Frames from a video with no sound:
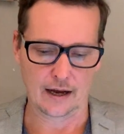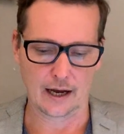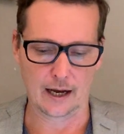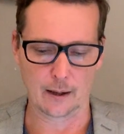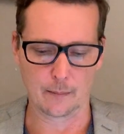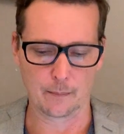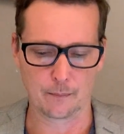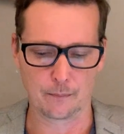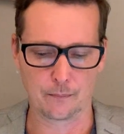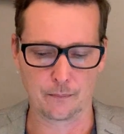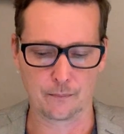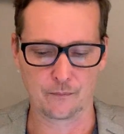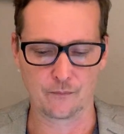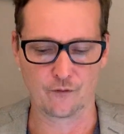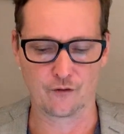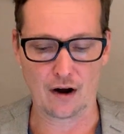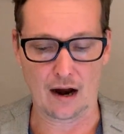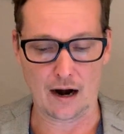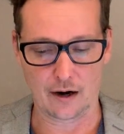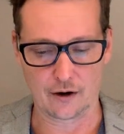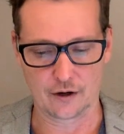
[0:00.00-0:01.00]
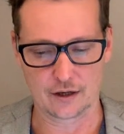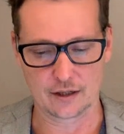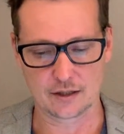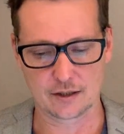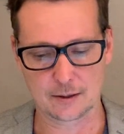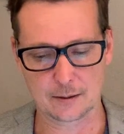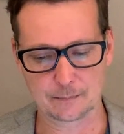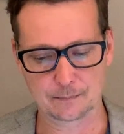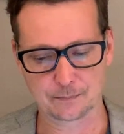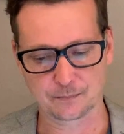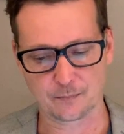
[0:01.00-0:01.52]
um,
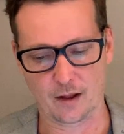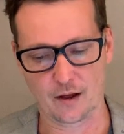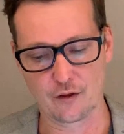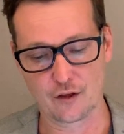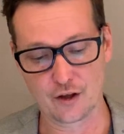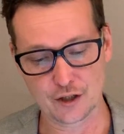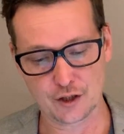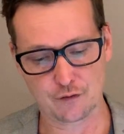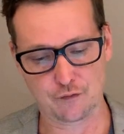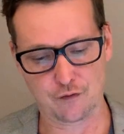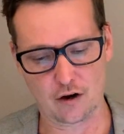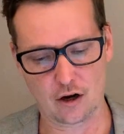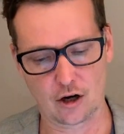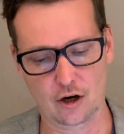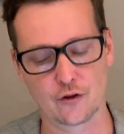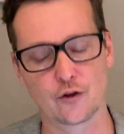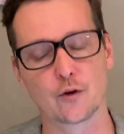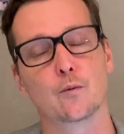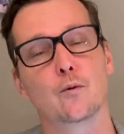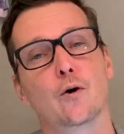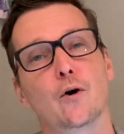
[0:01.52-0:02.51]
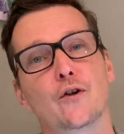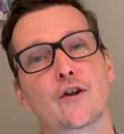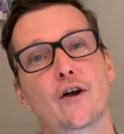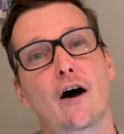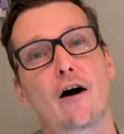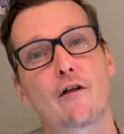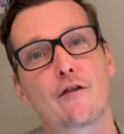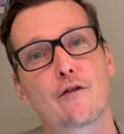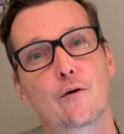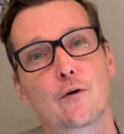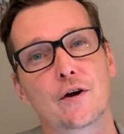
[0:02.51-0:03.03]
virus. This followed the World
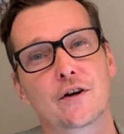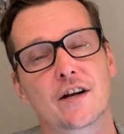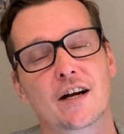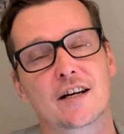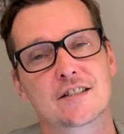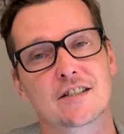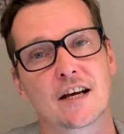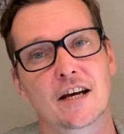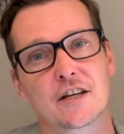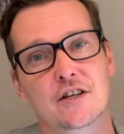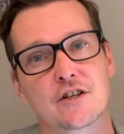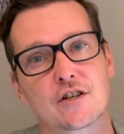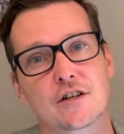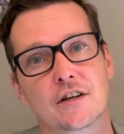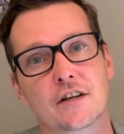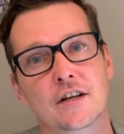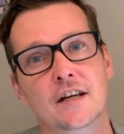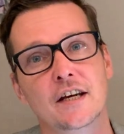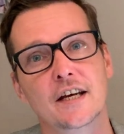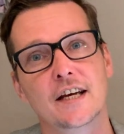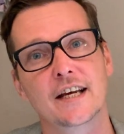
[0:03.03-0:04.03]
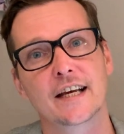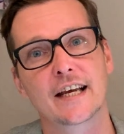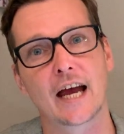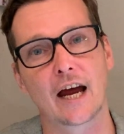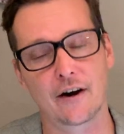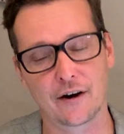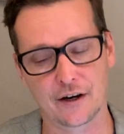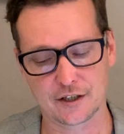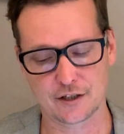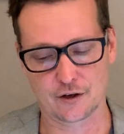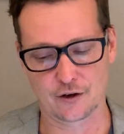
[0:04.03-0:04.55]
Health Organization
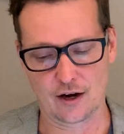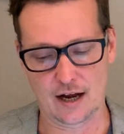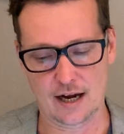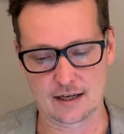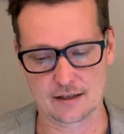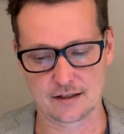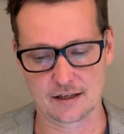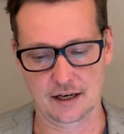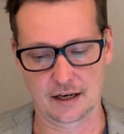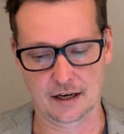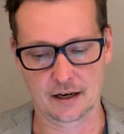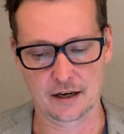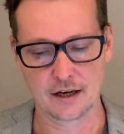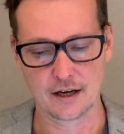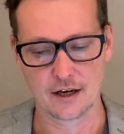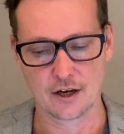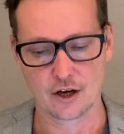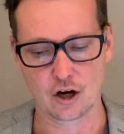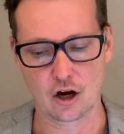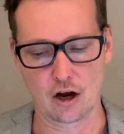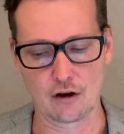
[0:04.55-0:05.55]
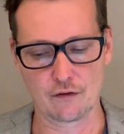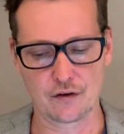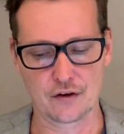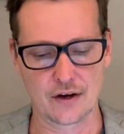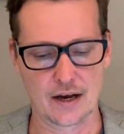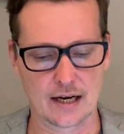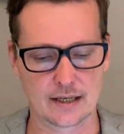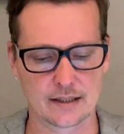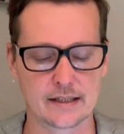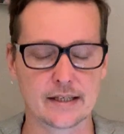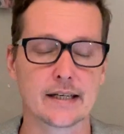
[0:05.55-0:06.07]
characterizing COVID
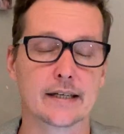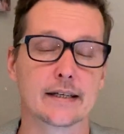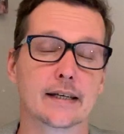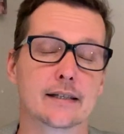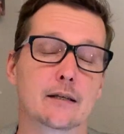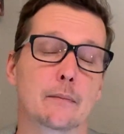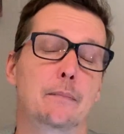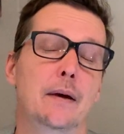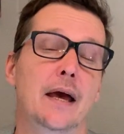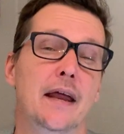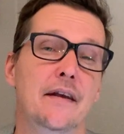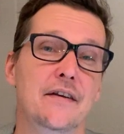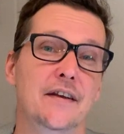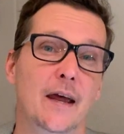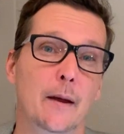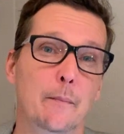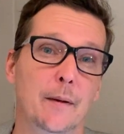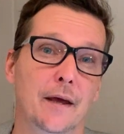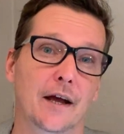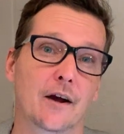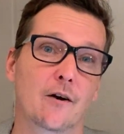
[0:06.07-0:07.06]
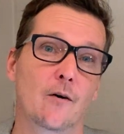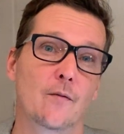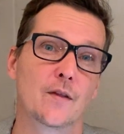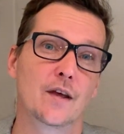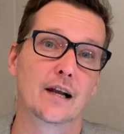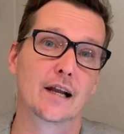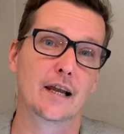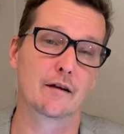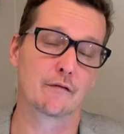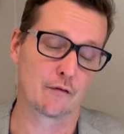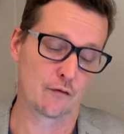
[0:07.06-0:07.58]
19 as a pandemic on the
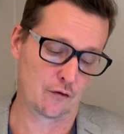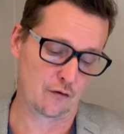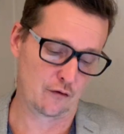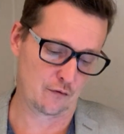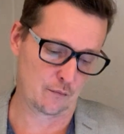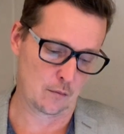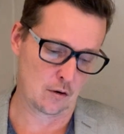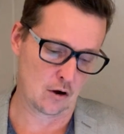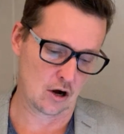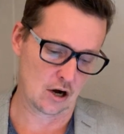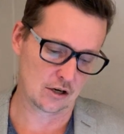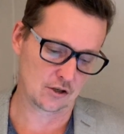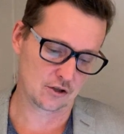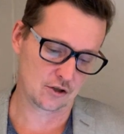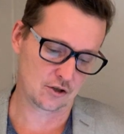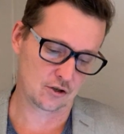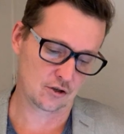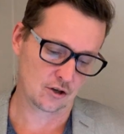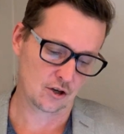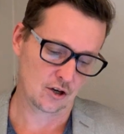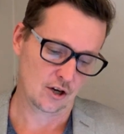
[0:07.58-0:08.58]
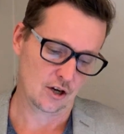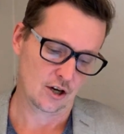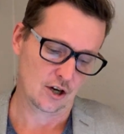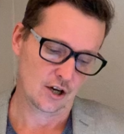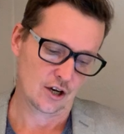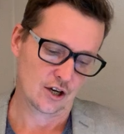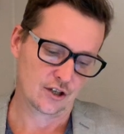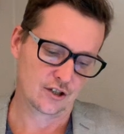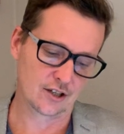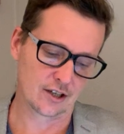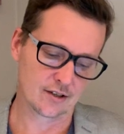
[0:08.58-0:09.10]
11th of March.
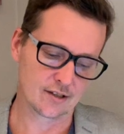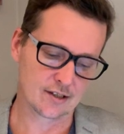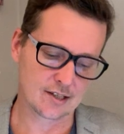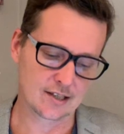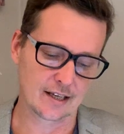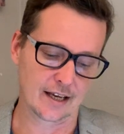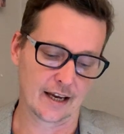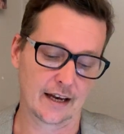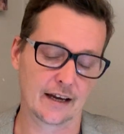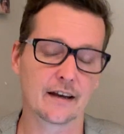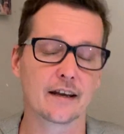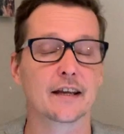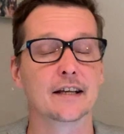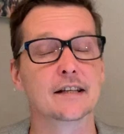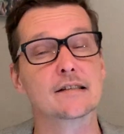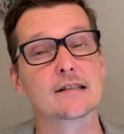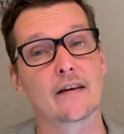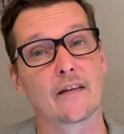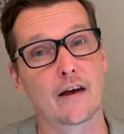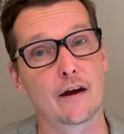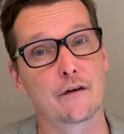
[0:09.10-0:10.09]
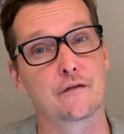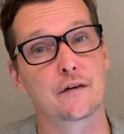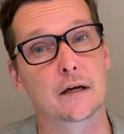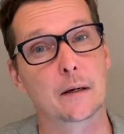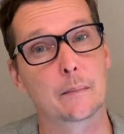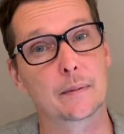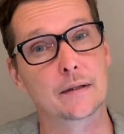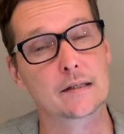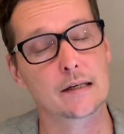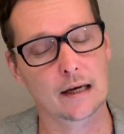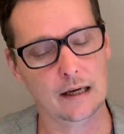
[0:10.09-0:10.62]
Since then, in South Africa
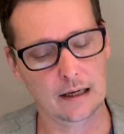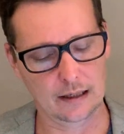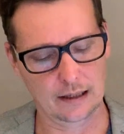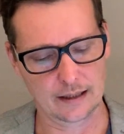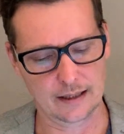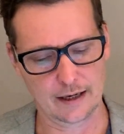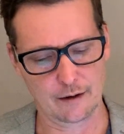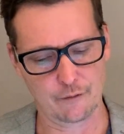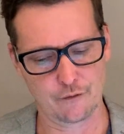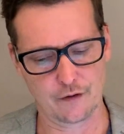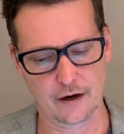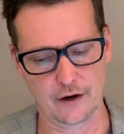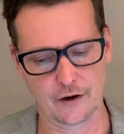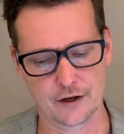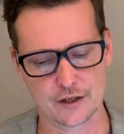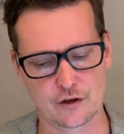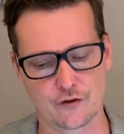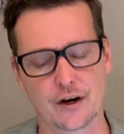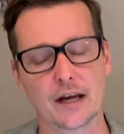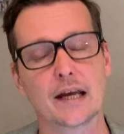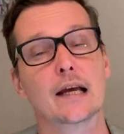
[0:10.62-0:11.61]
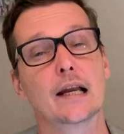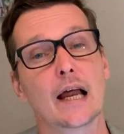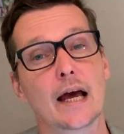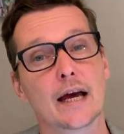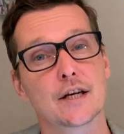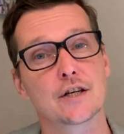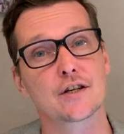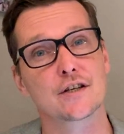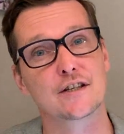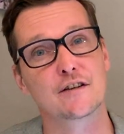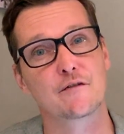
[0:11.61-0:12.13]
particularly, various
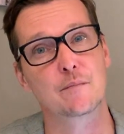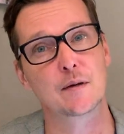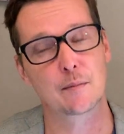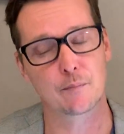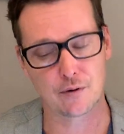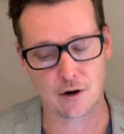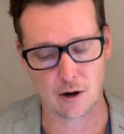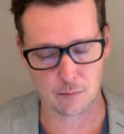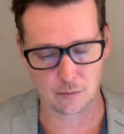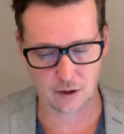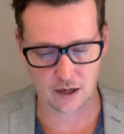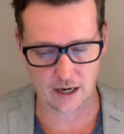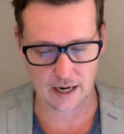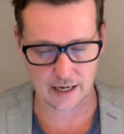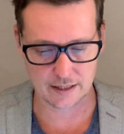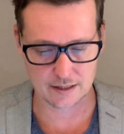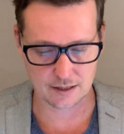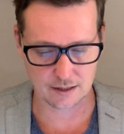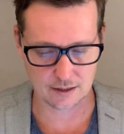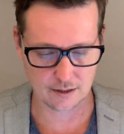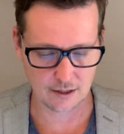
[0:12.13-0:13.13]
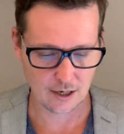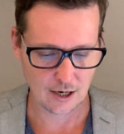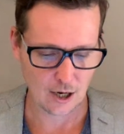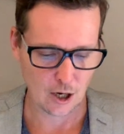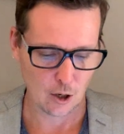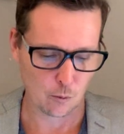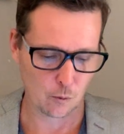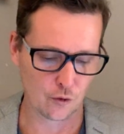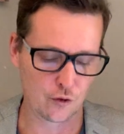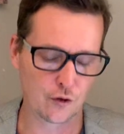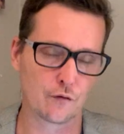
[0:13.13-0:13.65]
regulations have been promulgated
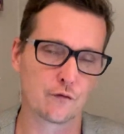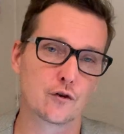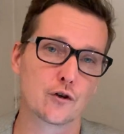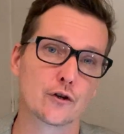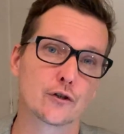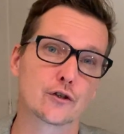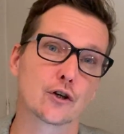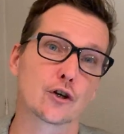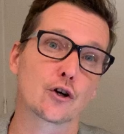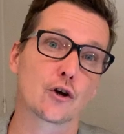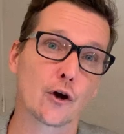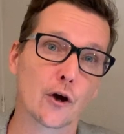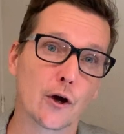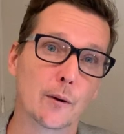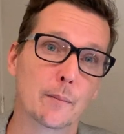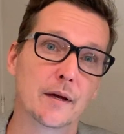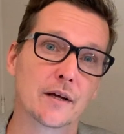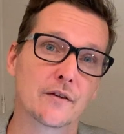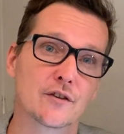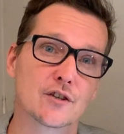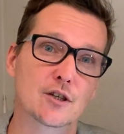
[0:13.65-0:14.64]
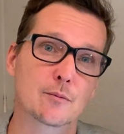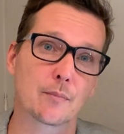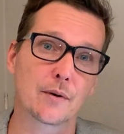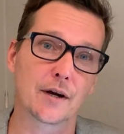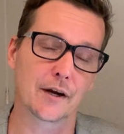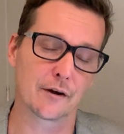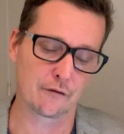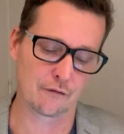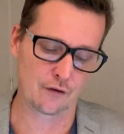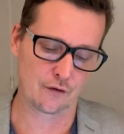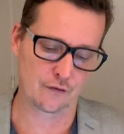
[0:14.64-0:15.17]
with a view to curbing the
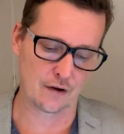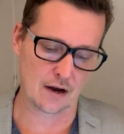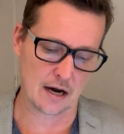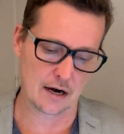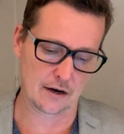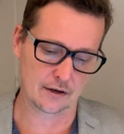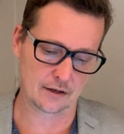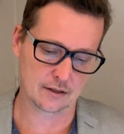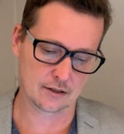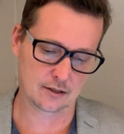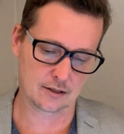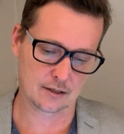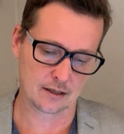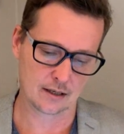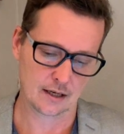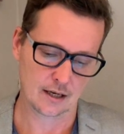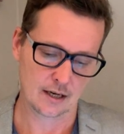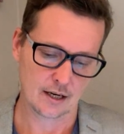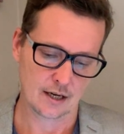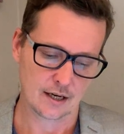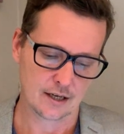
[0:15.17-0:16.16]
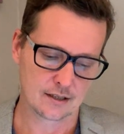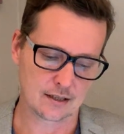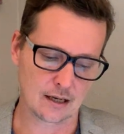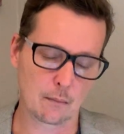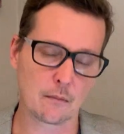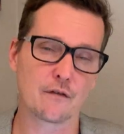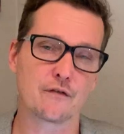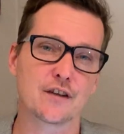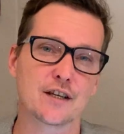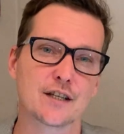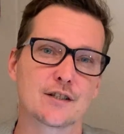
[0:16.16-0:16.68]
spread of the virus.
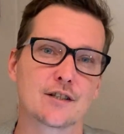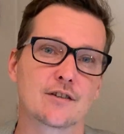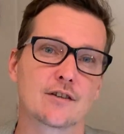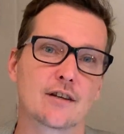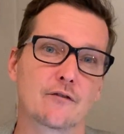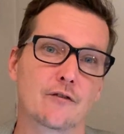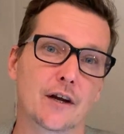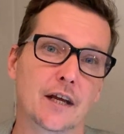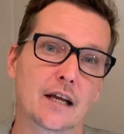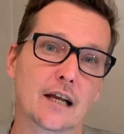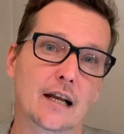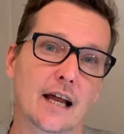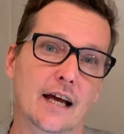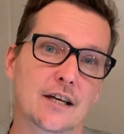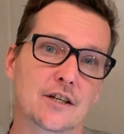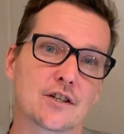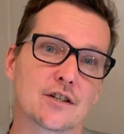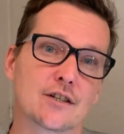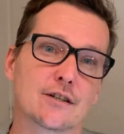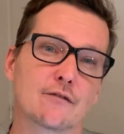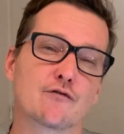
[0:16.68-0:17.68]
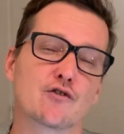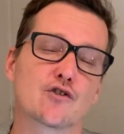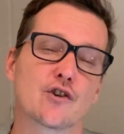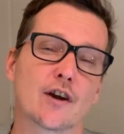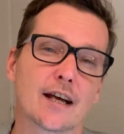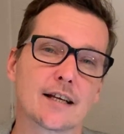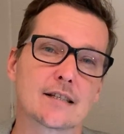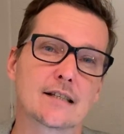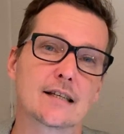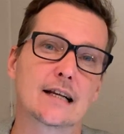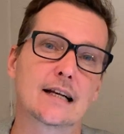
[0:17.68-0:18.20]
Some of these regulations have
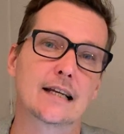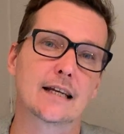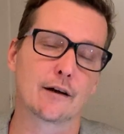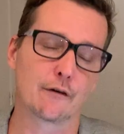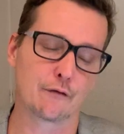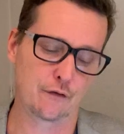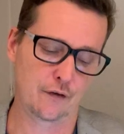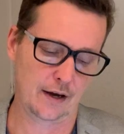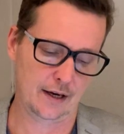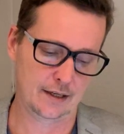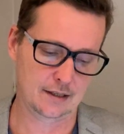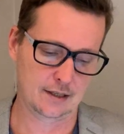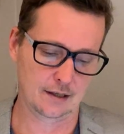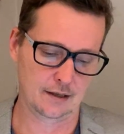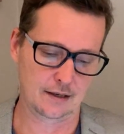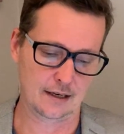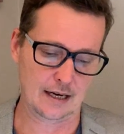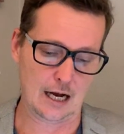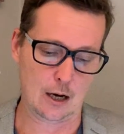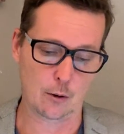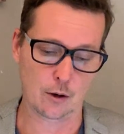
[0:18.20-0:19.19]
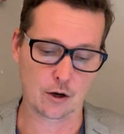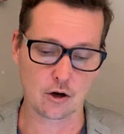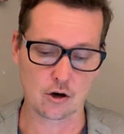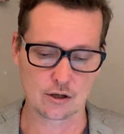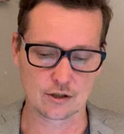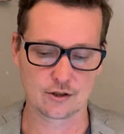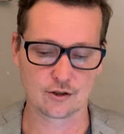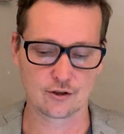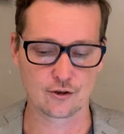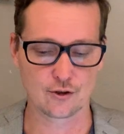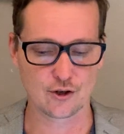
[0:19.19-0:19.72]
drastically affected our
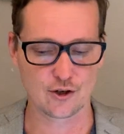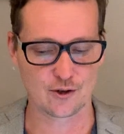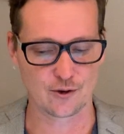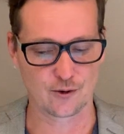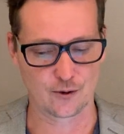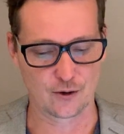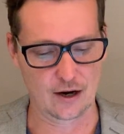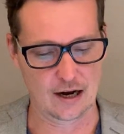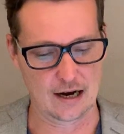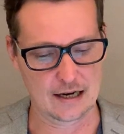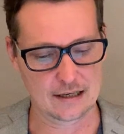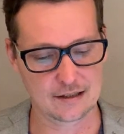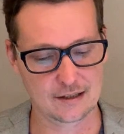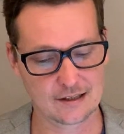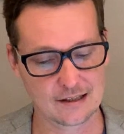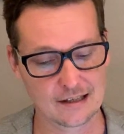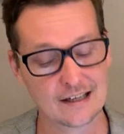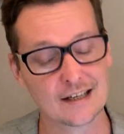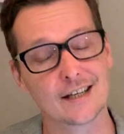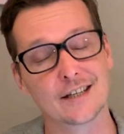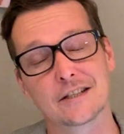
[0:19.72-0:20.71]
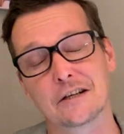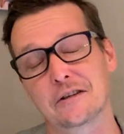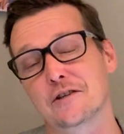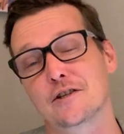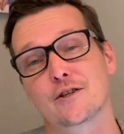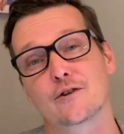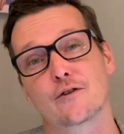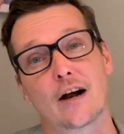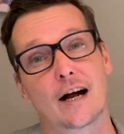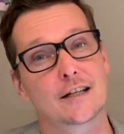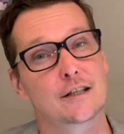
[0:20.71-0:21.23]
constitutional rights, such
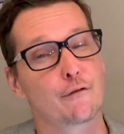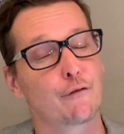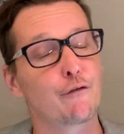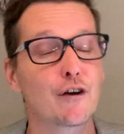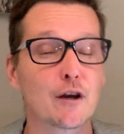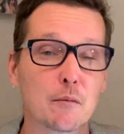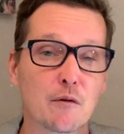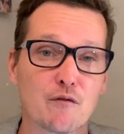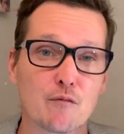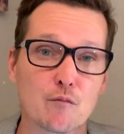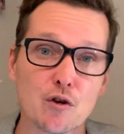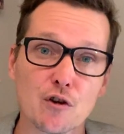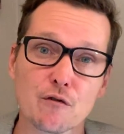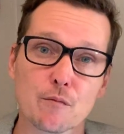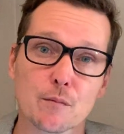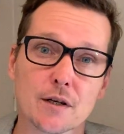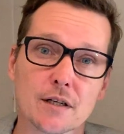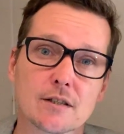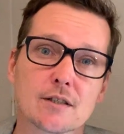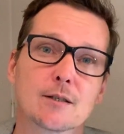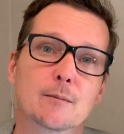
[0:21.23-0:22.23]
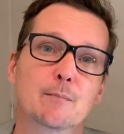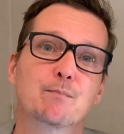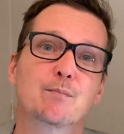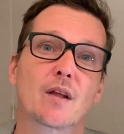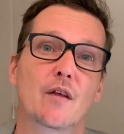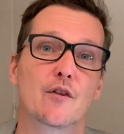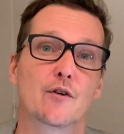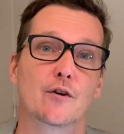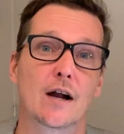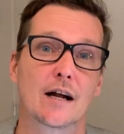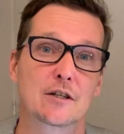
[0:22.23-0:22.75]
as the right to freedom of movement
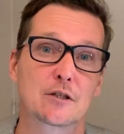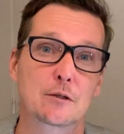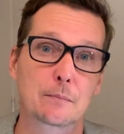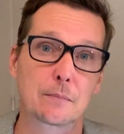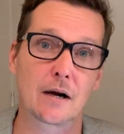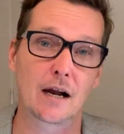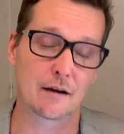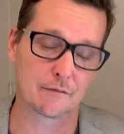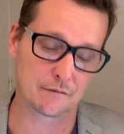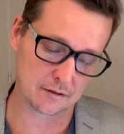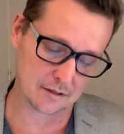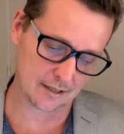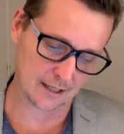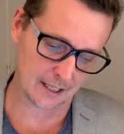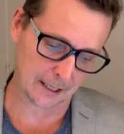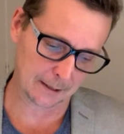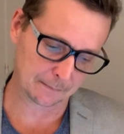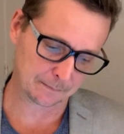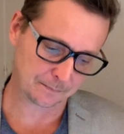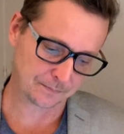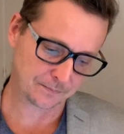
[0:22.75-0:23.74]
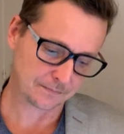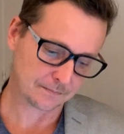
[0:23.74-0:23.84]
and the right to privacy.